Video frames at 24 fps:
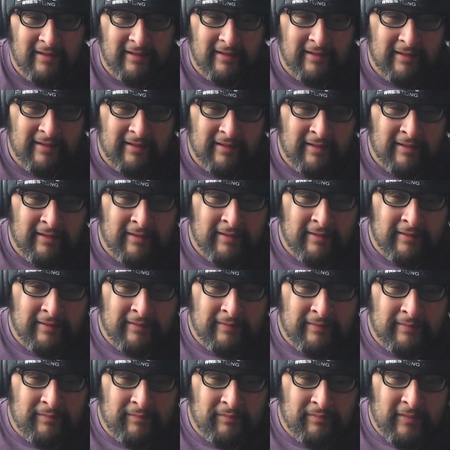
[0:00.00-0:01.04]
Got the... No,
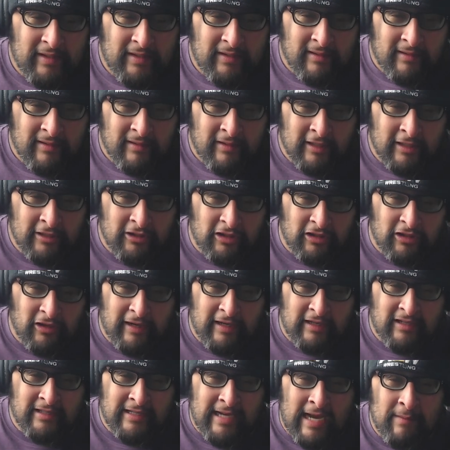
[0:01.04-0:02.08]
no, no, no, no. Just look at
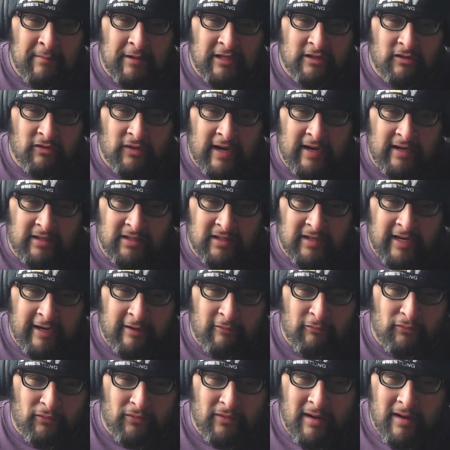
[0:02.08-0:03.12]
Sammy's face. He
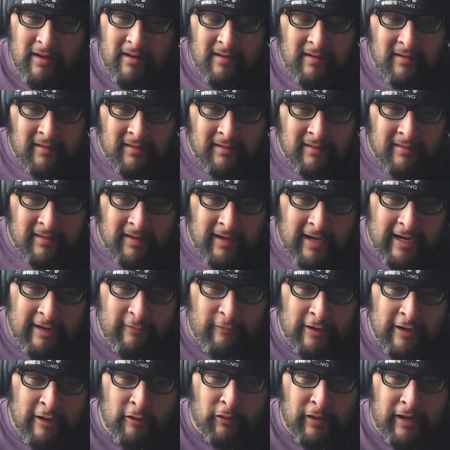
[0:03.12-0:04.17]
he
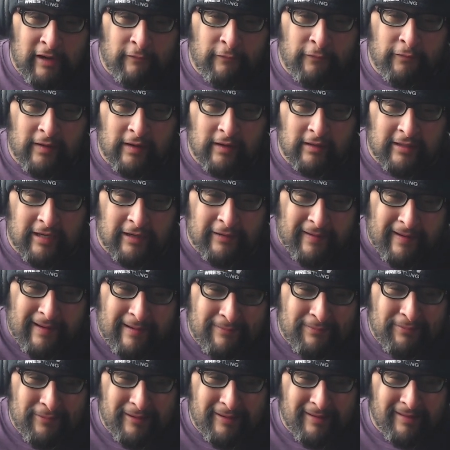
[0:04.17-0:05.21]
knew he fucked up.
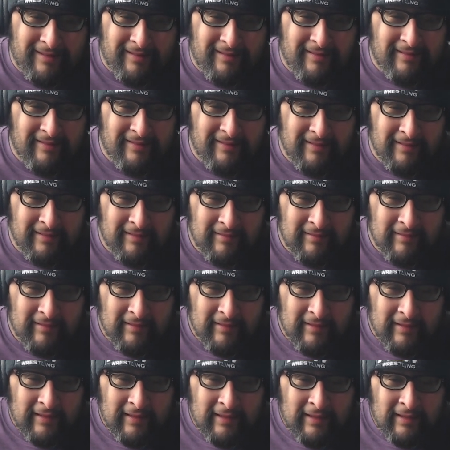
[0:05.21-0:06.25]
No. No.
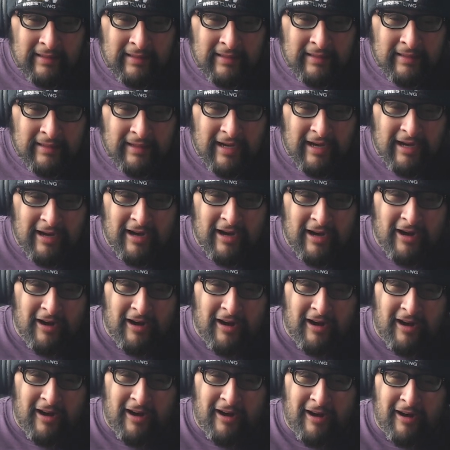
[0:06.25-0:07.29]
What the... What the...
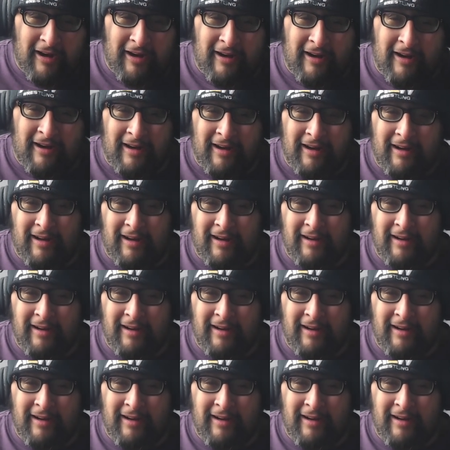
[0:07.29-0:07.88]
Oh!